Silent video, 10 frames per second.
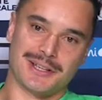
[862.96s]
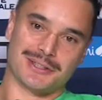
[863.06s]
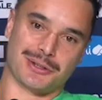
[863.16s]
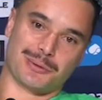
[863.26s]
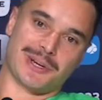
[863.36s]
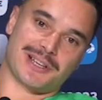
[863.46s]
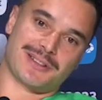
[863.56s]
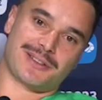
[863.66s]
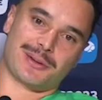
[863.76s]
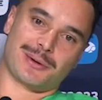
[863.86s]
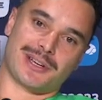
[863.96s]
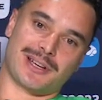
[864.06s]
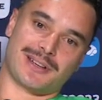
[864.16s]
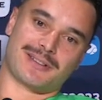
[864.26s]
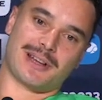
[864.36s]
two wingers who are
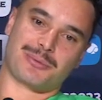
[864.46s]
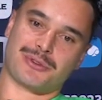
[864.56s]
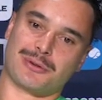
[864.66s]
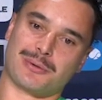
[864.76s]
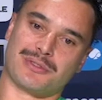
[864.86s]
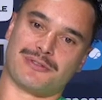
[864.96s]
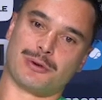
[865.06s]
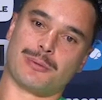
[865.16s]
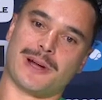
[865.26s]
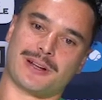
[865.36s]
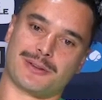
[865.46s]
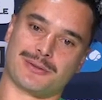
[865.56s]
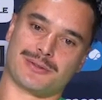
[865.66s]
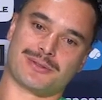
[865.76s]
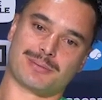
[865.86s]
exceptional with a fullback
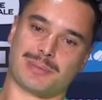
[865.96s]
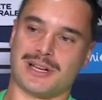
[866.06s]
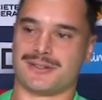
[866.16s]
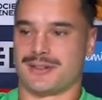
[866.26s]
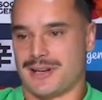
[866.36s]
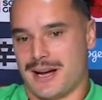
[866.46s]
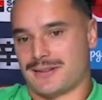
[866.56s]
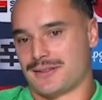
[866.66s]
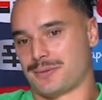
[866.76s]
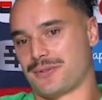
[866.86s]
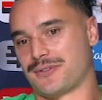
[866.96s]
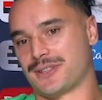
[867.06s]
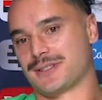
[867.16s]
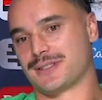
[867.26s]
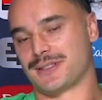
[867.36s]
who plays on an axis with
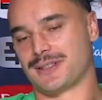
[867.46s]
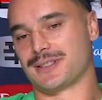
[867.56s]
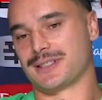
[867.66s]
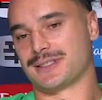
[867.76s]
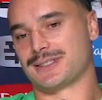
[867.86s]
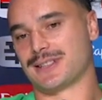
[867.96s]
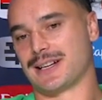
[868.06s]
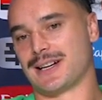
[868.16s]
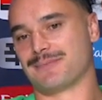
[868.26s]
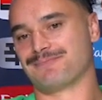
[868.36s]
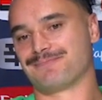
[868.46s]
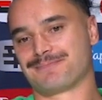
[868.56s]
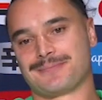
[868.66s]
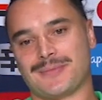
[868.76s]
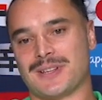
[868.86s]
Finn. So it's um,
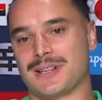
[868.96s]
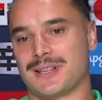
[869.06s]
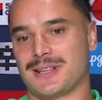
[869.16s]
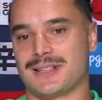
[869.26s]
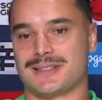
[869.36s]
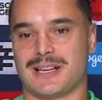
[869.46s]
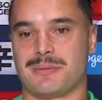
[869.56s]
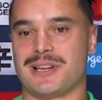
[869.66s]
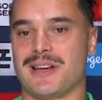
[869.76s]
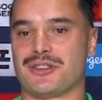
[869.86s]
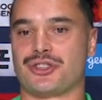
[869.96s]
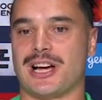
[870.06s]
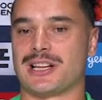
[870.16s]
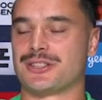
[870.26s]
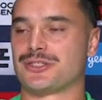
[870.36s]
it's going to be another
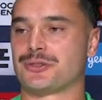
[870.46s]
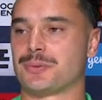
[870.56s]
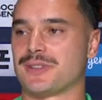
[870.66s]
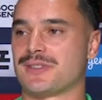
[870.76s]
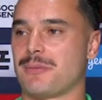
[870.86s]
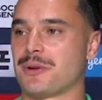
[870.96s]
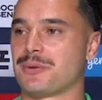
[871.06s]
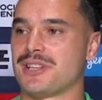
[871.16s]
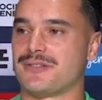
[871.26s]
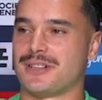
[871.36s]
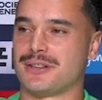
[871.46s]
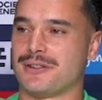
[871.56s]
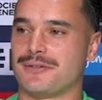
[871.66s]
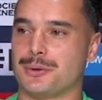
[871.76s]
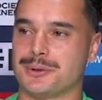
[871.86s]
challenge, but something we're definitely
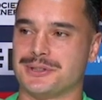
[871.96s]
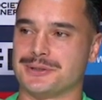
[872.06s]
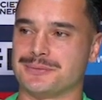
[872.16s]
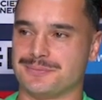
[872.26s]
looking forward to.